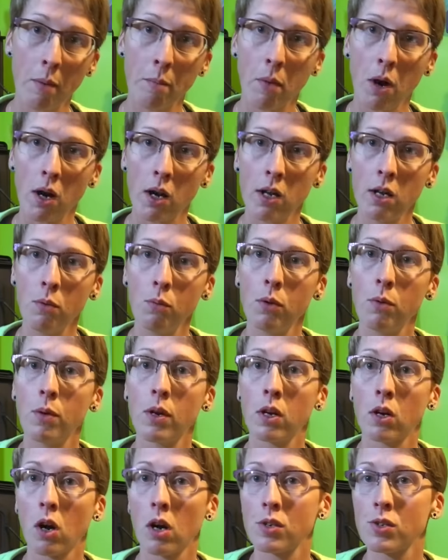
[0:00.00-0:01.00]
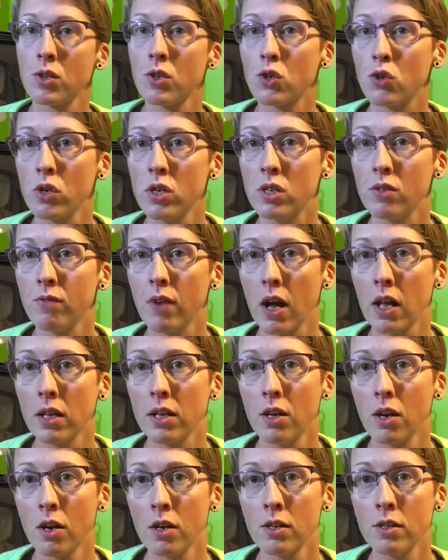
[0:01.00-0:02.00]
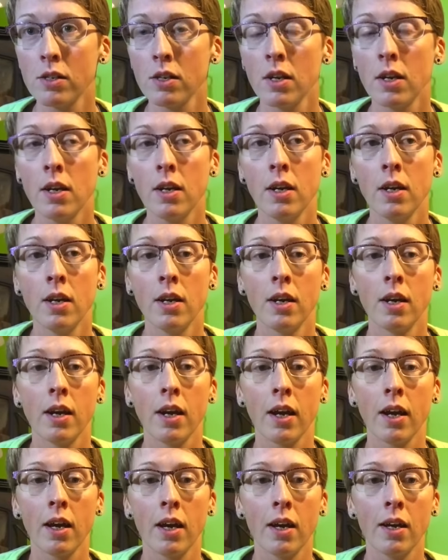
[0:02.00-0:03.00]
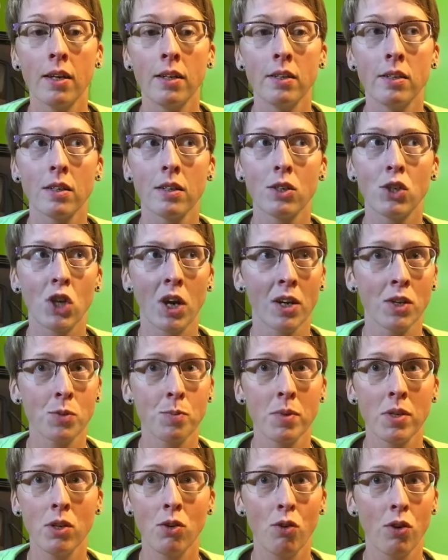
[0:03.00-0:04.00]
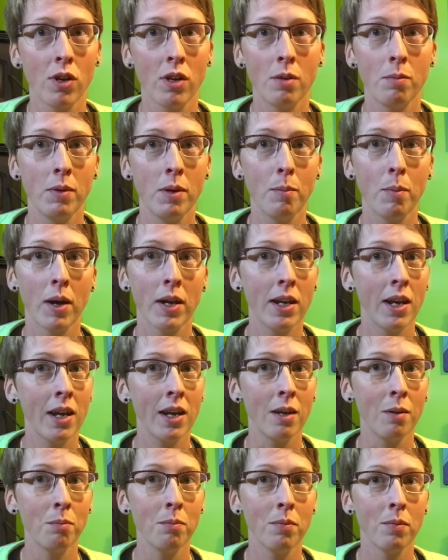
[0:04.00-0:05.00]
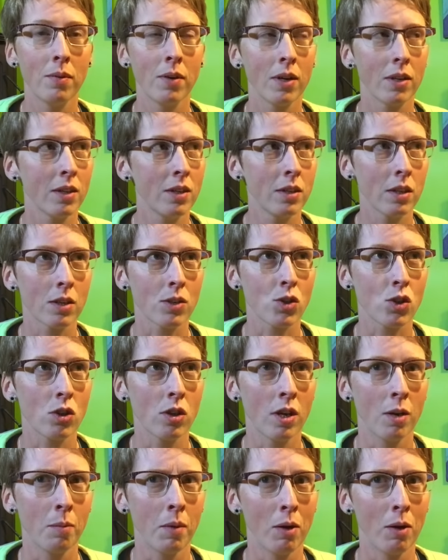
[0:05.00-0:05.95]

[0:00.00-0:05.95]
Marnie, we went across the street to Valley Yarn, and Jasmine greeted me by name. I think that's your name.